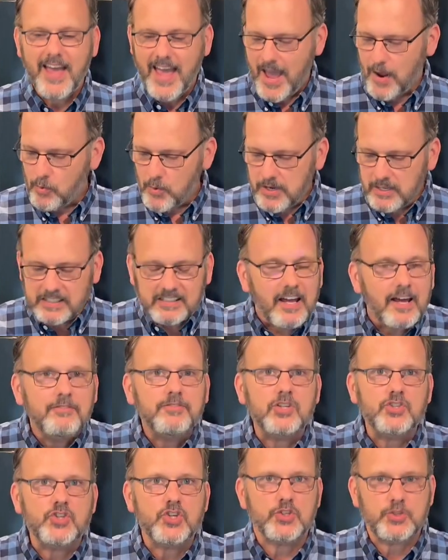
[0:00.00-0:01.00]
And we'd love
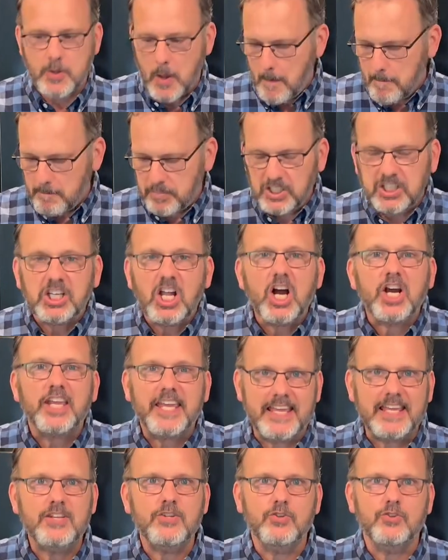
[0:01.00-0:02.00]
to just plug
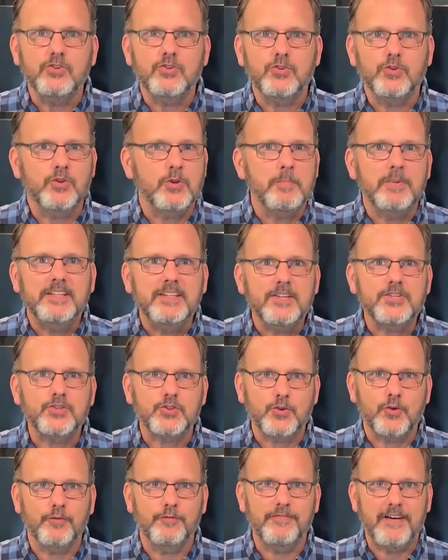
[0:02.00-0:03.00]
into the
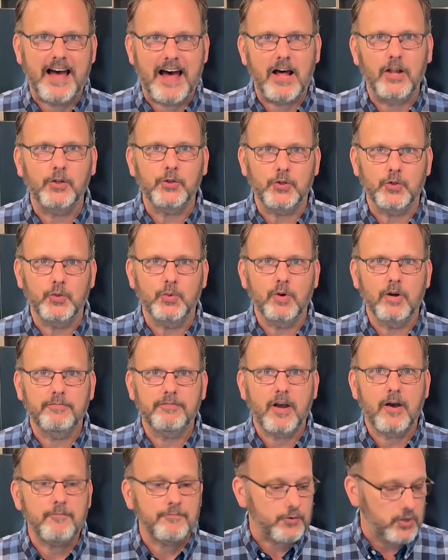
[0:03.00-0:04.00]
medicinal value of
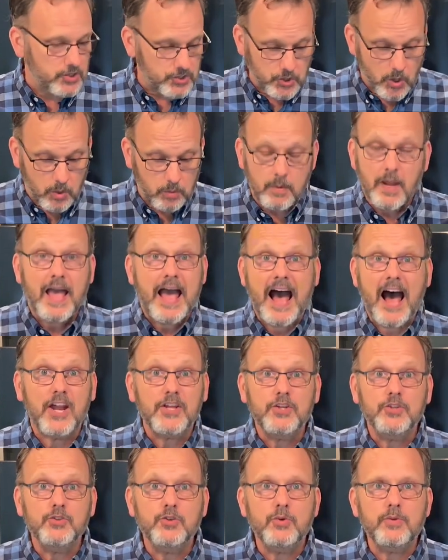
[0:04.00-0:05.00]
Comfrey. So how
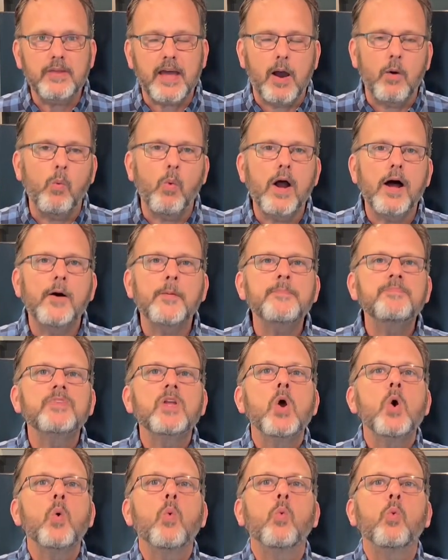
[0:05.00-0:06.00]
do you do that? Well,
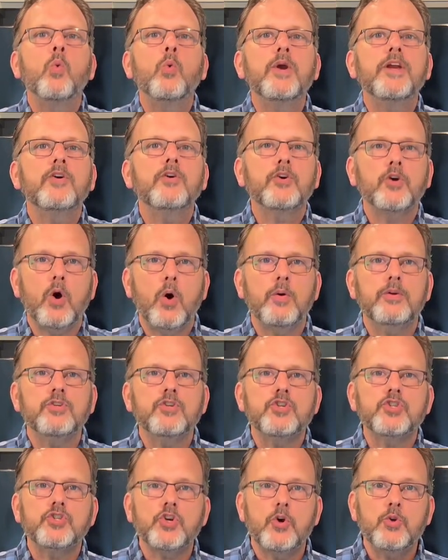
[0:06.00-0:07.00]
we're going to
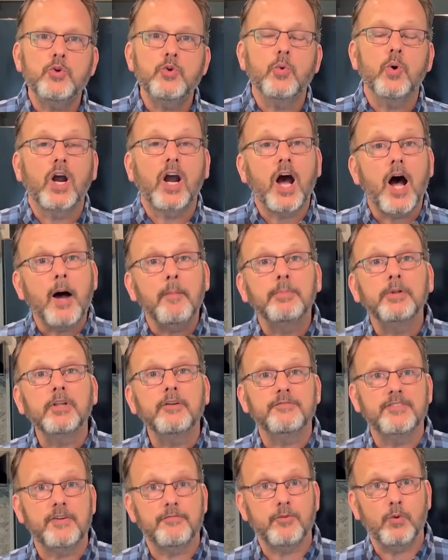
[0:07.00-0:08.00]
show you a couple
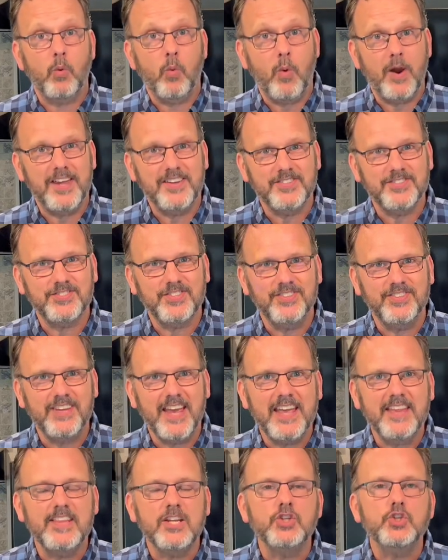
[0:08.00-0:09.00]
of different ways
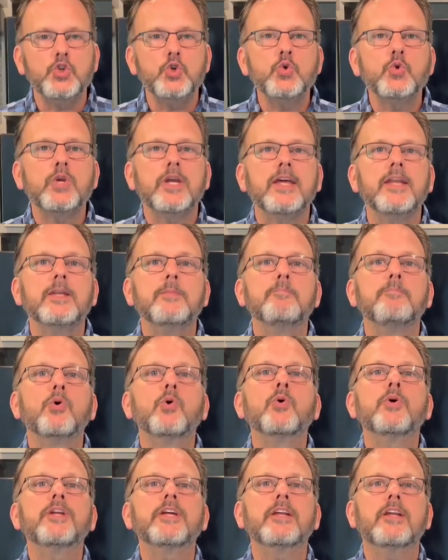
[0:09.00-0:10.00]
today that you can
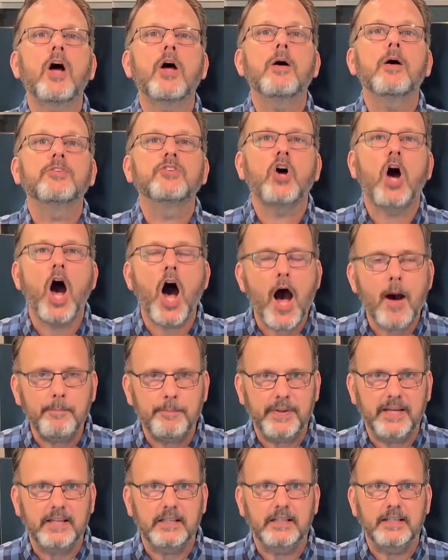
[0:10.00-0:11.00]
put it
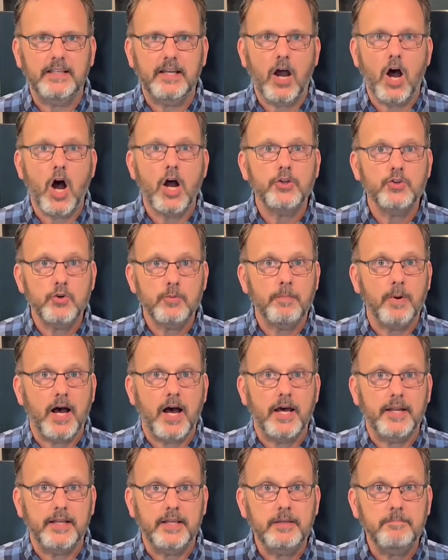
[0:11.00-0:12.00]
topically on your
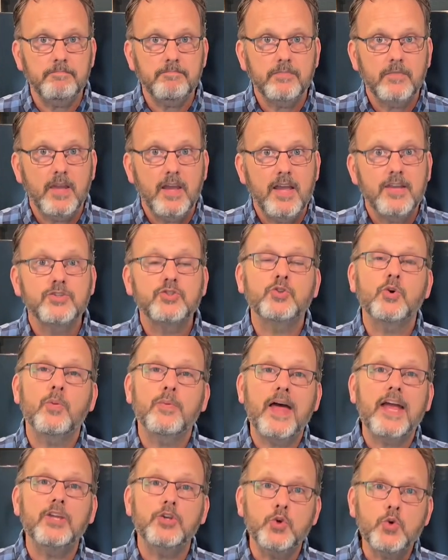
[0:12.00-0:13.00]
body so
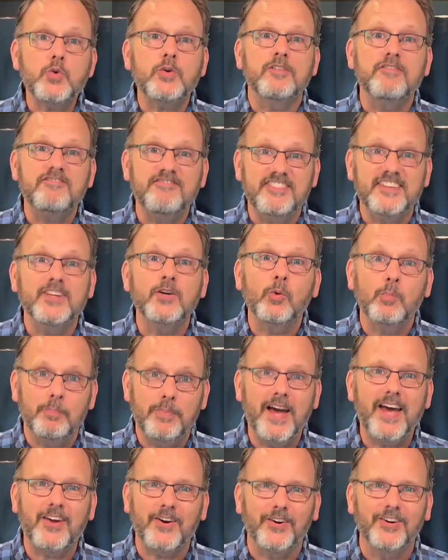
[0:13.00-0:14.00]
that you can feel
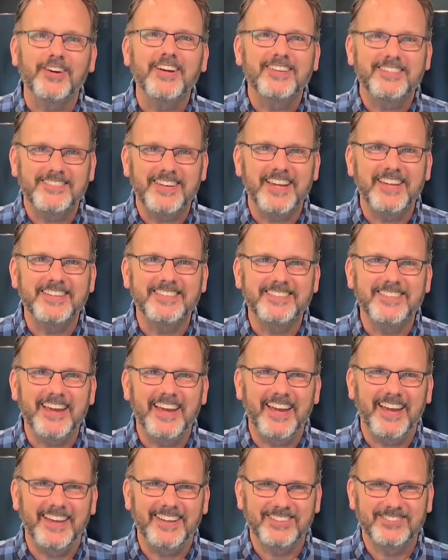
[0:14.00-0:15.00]
better day to
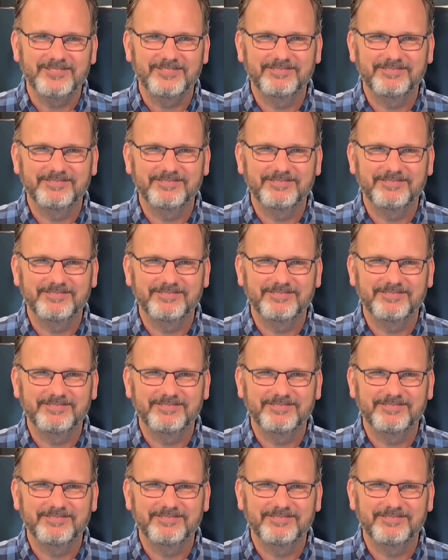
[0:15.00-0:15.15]
day.